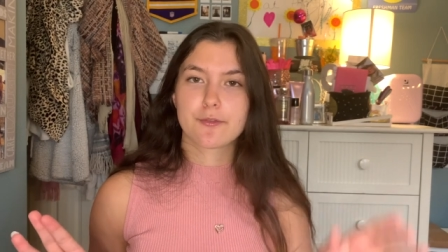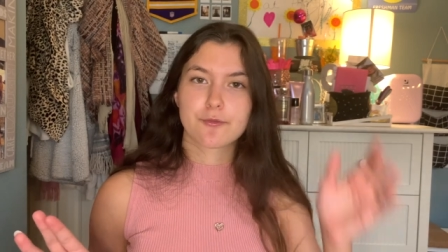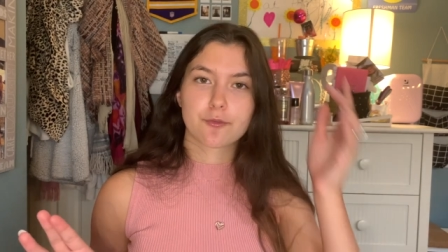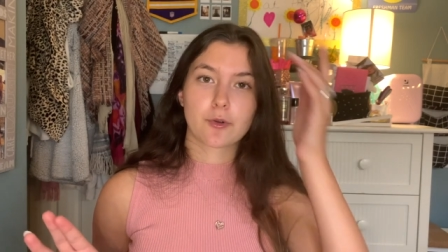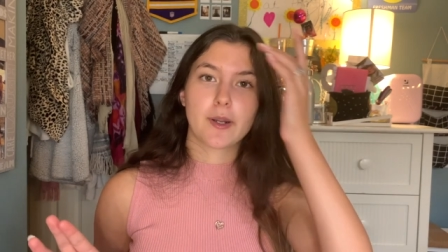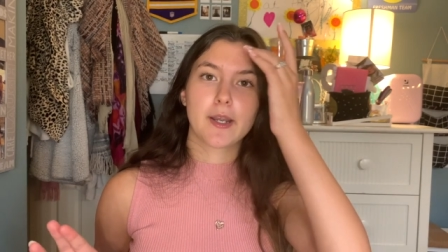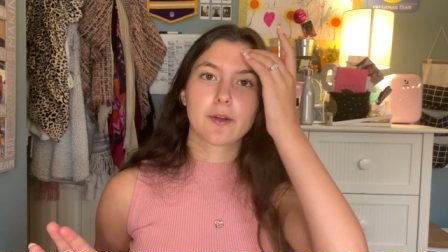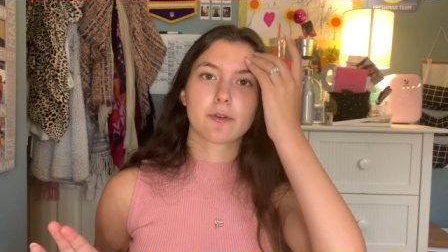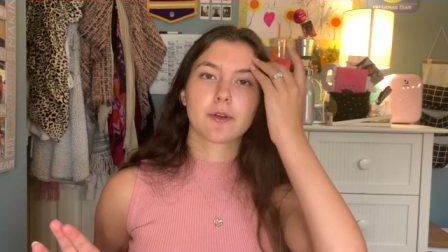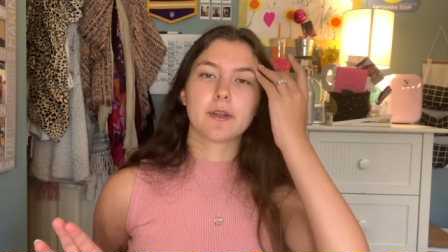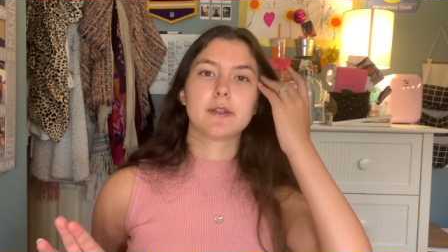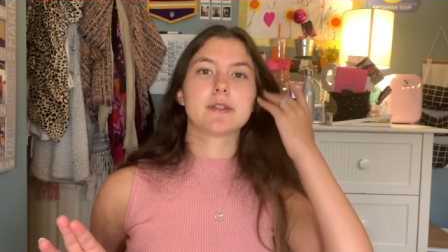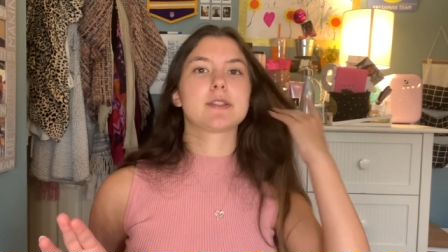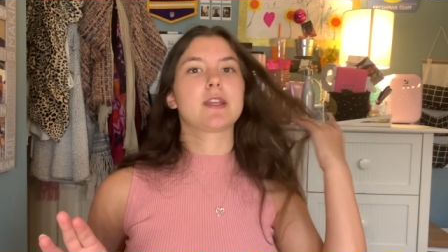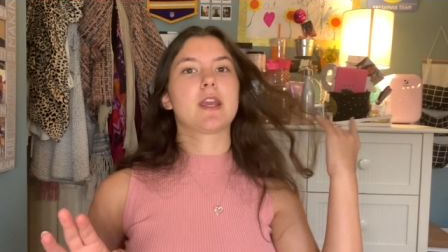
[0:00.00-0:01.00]

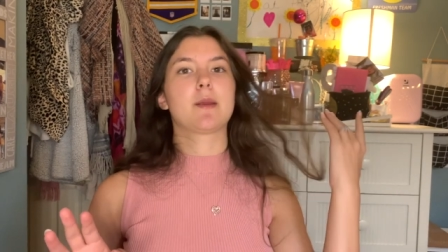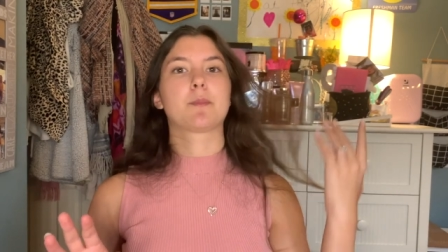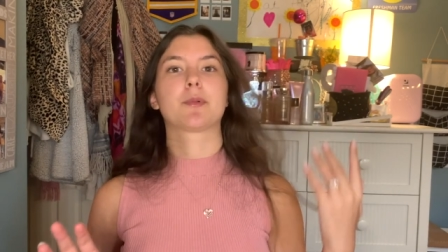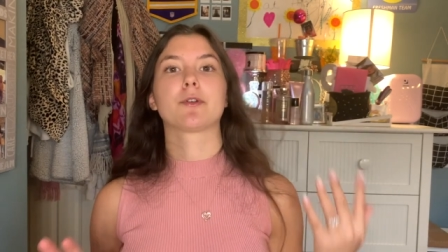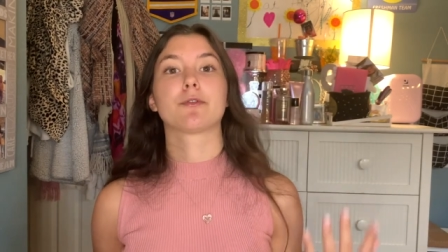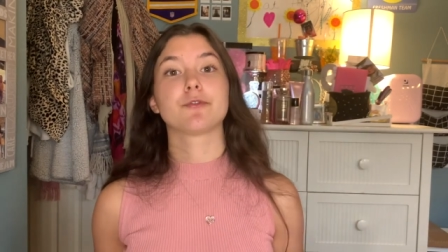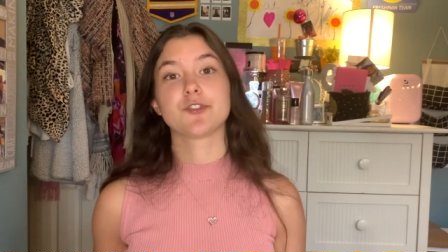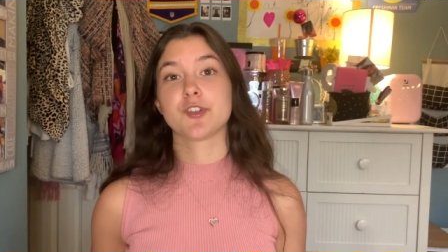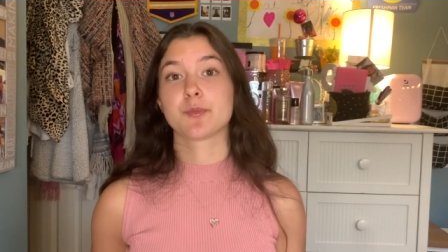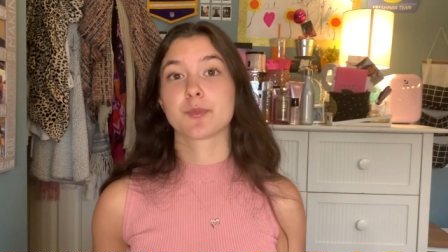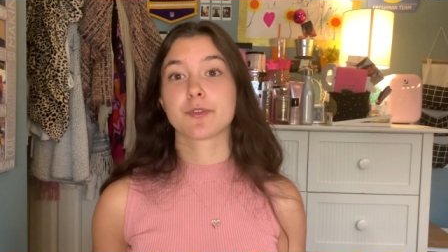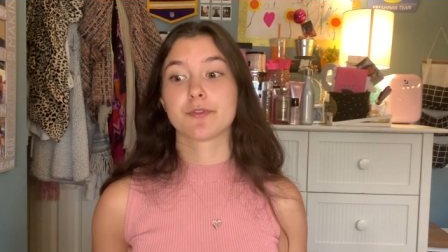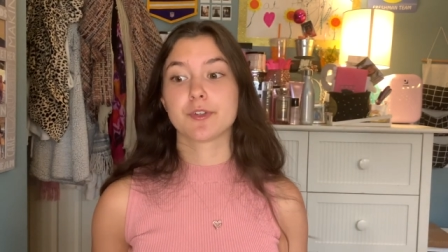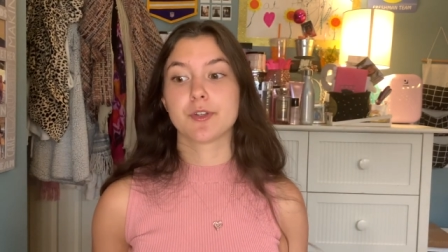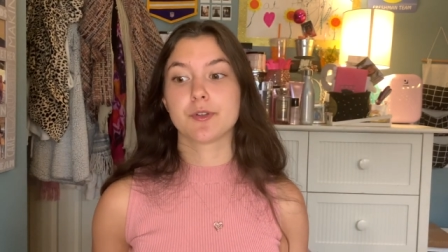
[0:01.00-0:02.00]
fragrance and perfume
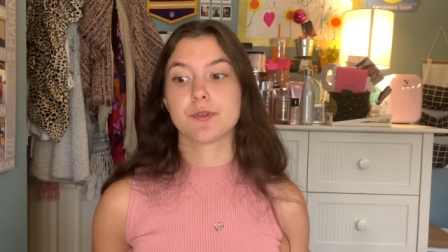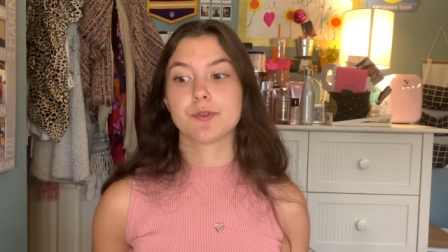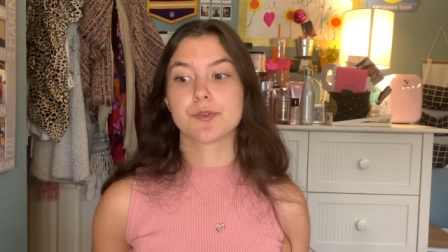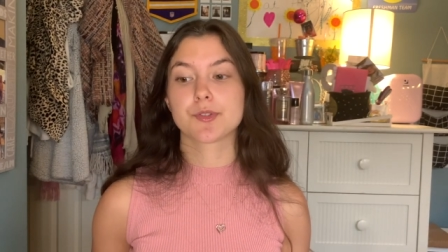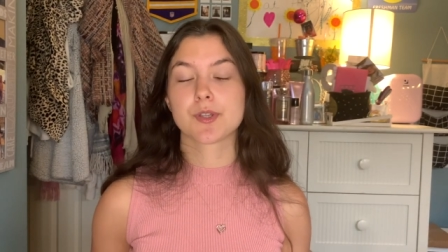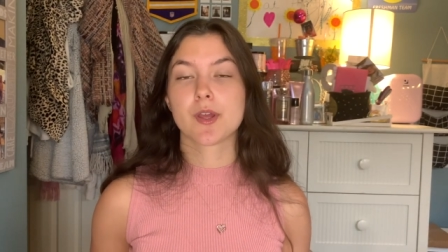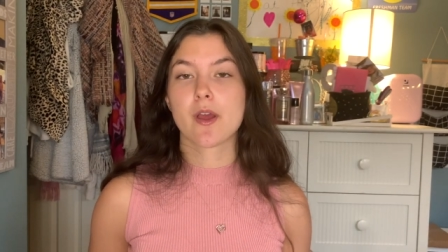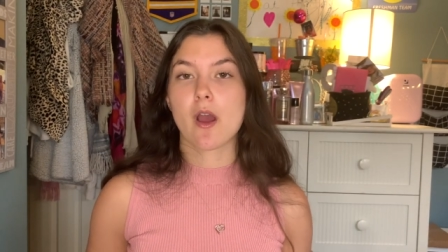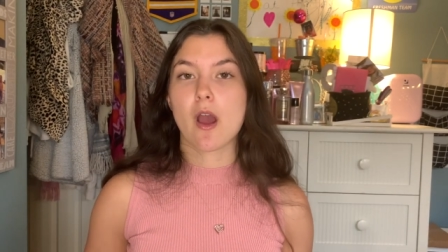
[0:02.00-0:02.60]
reviews.